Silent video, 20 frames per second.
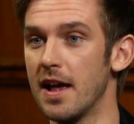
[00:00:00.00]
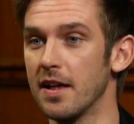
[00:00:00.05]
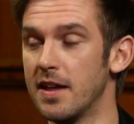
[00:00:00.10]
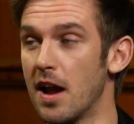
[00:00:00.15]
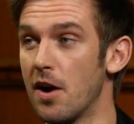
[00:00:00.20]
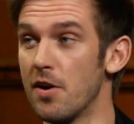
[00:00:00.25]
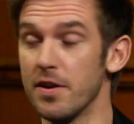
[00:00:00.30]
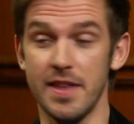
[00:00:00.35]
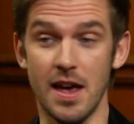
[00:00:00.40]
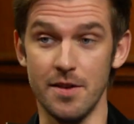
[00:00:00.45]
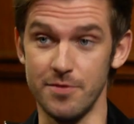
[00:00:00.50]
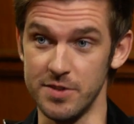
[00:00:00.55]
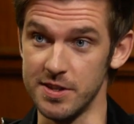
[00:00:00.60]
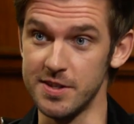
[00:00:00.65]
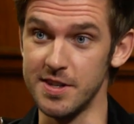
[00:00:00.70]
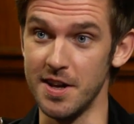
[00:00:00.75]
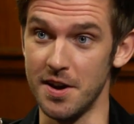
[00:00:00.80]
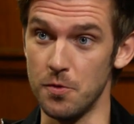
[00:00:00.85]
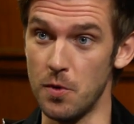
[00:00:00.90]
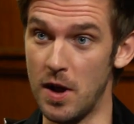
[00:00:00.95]
Gareth Evans,
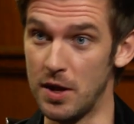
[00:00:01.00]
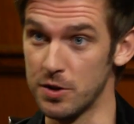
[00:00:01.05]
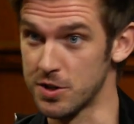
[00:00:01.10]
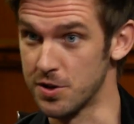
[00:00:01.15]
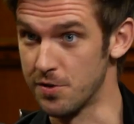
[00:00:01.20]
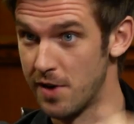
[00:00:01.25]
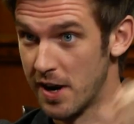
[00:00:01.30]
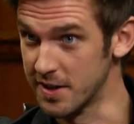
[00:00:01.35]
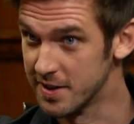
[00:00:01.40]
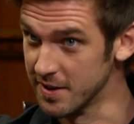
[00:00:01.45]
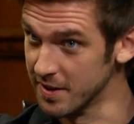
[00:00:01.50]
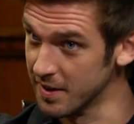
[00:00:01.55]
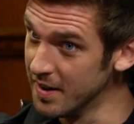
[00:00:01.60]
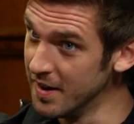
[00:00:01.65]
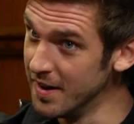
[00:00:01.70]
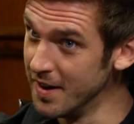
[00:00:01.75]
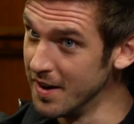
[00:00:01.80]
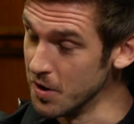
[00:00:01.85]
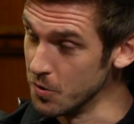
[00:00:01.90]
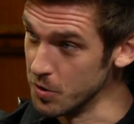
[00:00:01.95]
yeah, a Welsh director,
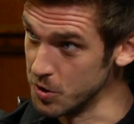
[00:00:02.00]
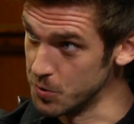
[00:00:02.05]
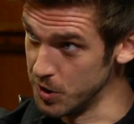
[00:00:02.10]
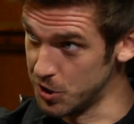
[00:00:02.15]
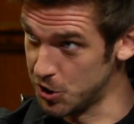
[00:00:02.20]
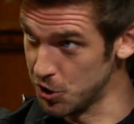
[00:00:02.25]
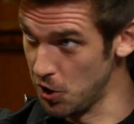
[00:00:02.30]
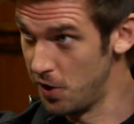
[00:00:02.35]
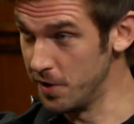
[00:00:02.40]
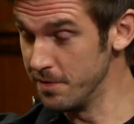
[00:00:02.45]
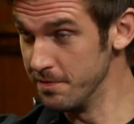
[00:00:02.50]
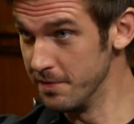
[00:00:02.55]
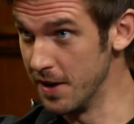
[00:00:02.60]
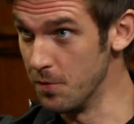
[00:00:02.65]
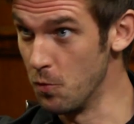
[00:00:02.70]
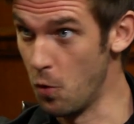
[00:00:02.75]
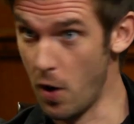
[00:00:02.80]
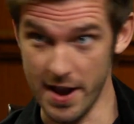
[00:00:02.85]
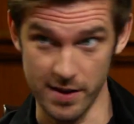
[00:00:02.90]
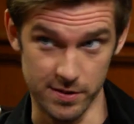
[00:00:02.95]
which we shot in
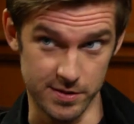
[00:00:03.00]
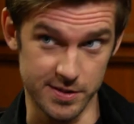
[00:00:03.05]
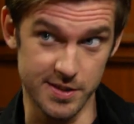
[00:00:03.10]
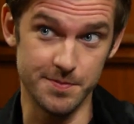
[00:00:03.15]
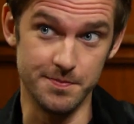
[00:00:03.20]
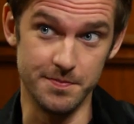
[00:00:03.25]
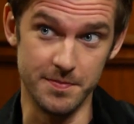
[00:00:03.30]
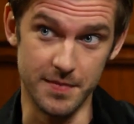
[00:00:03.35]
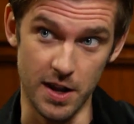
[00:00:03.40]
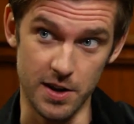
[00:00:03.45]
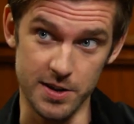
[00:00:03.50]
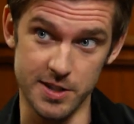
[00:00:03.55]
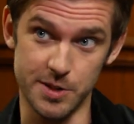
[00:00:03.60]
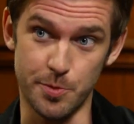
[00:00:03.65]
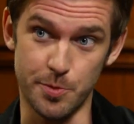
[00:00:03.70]
Wales last